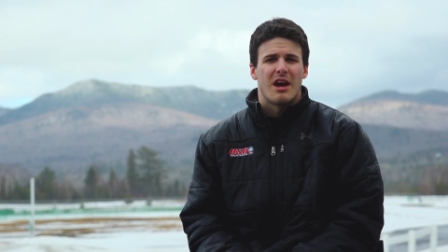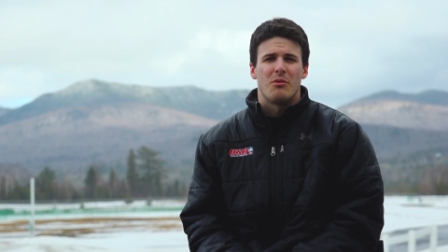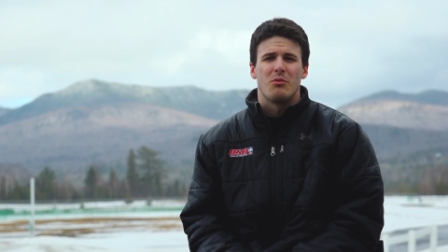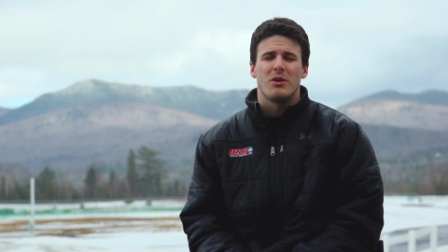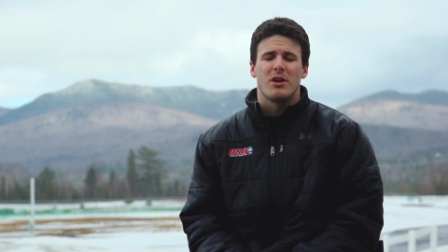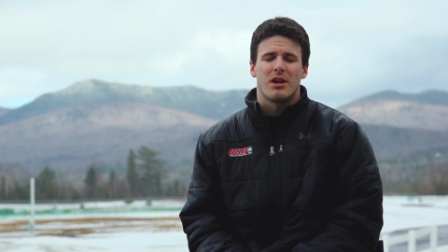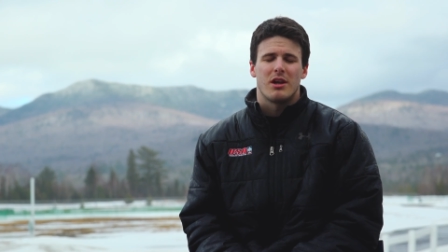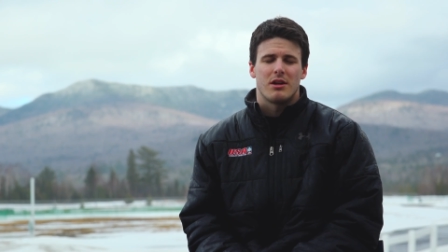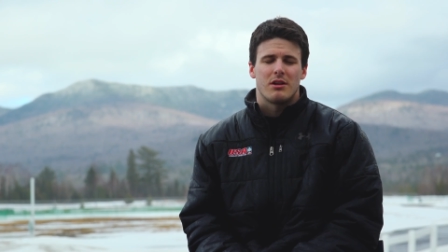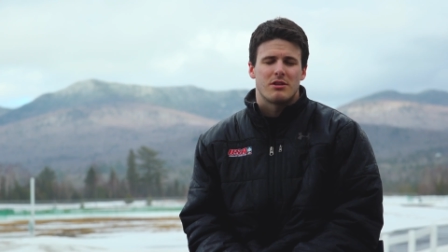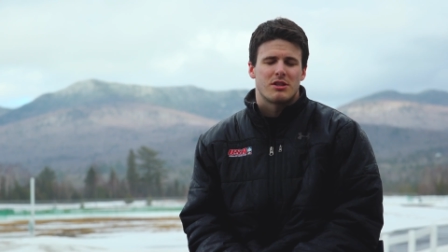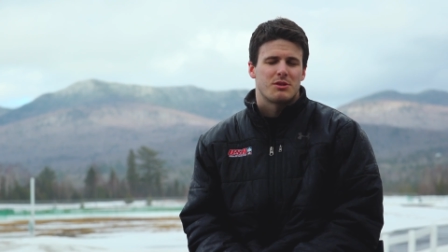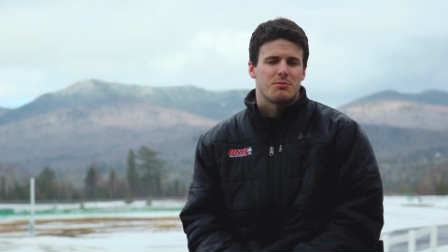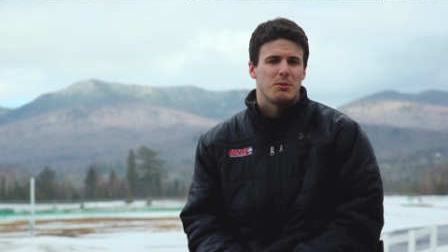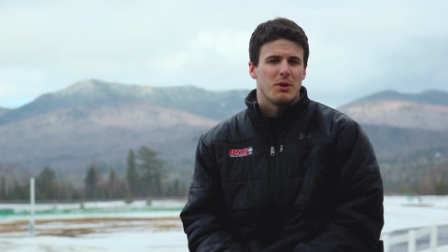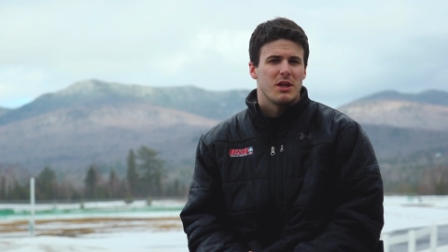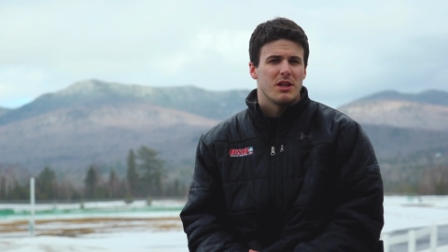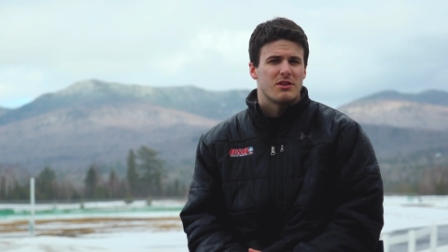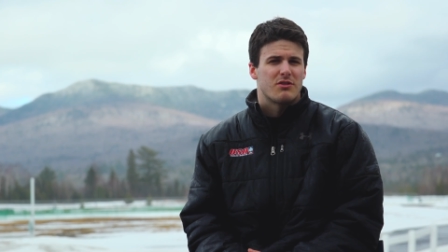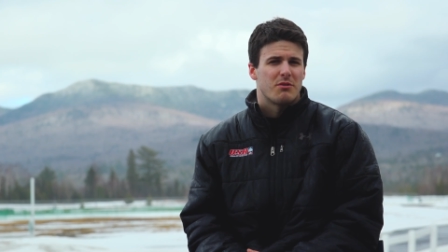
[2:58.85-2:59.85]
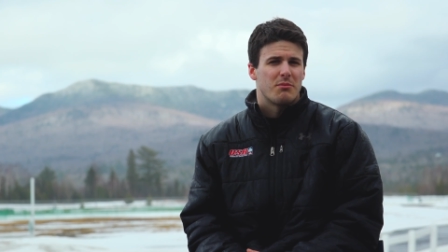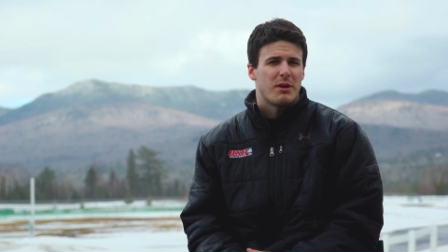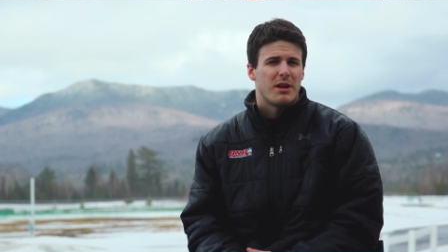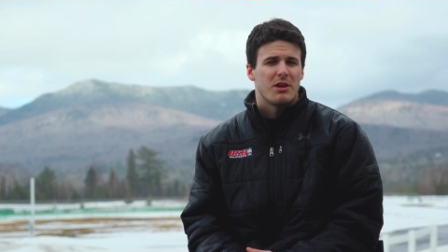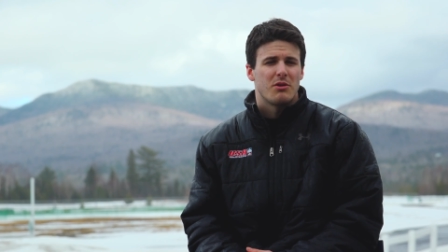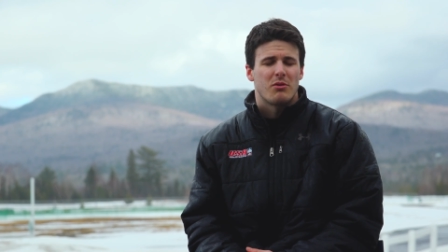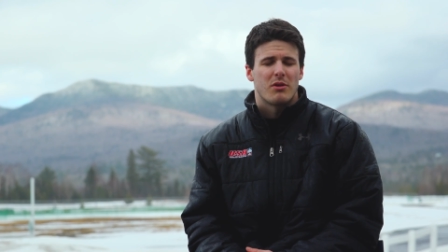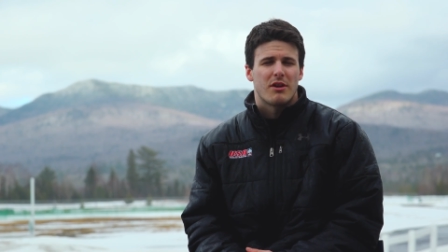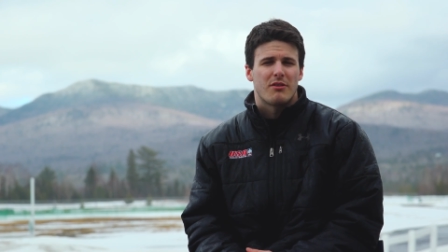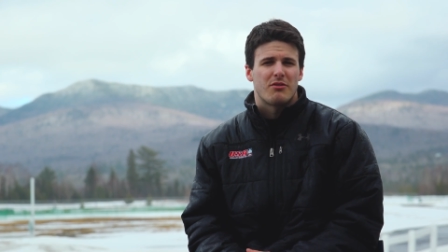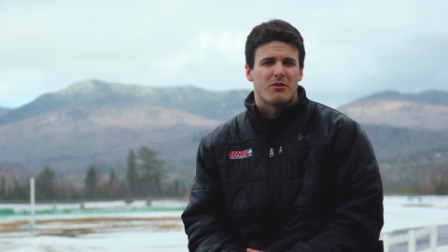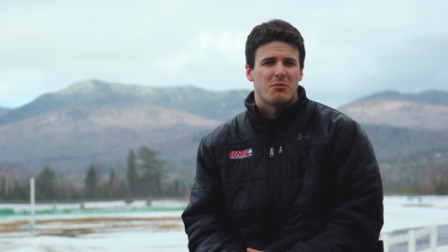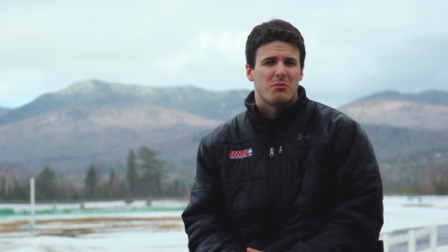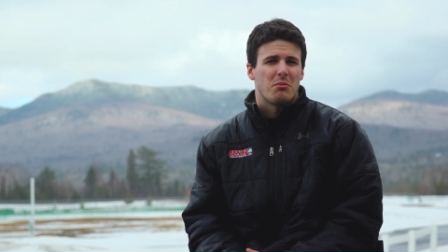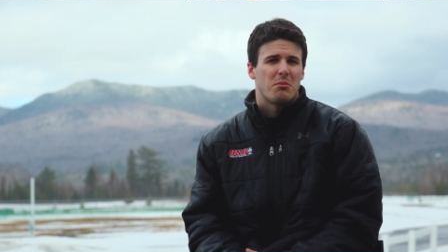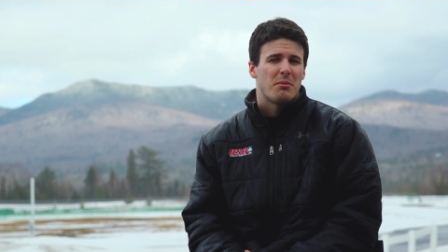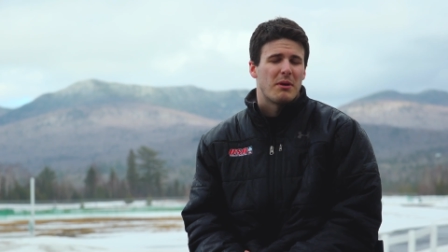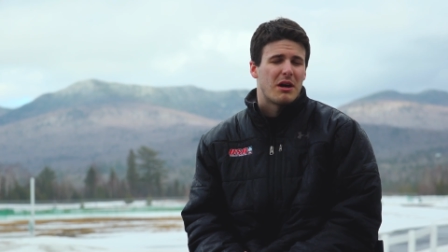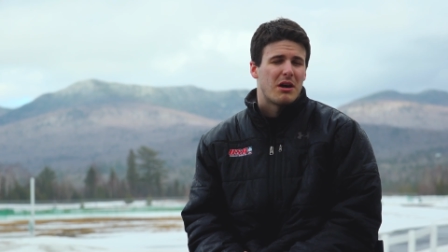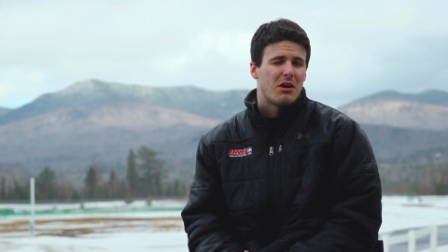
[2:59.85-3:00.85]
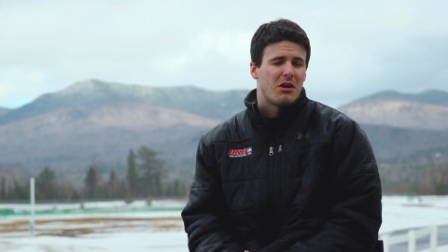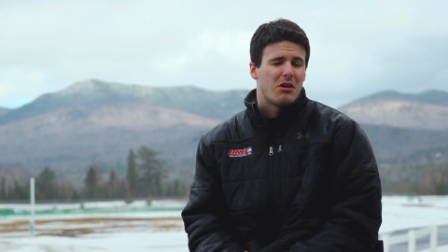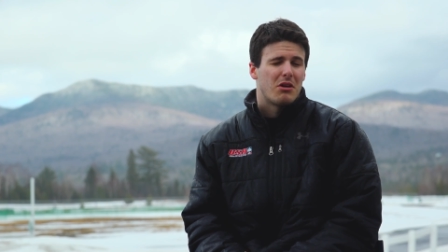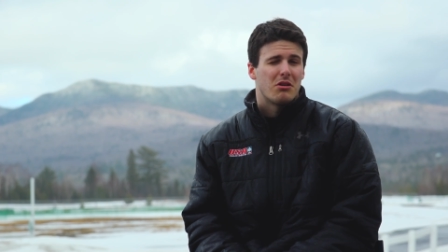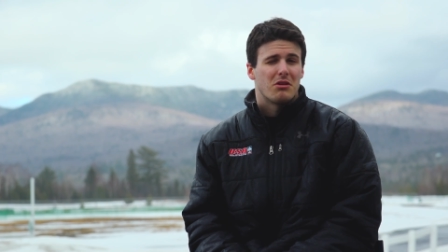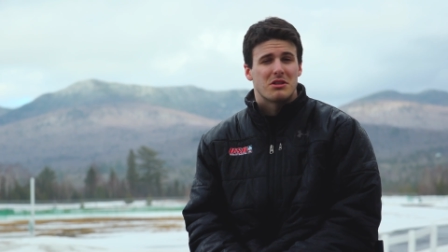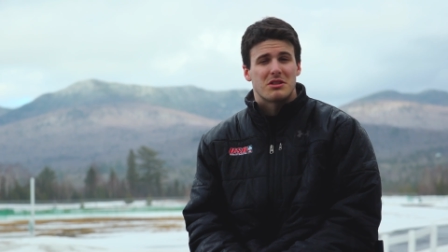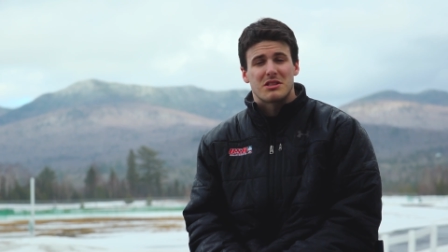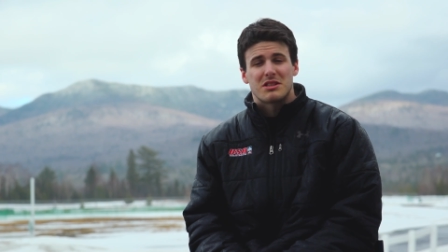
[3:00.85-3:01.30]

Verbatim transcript: we hit speeds from anywhere from about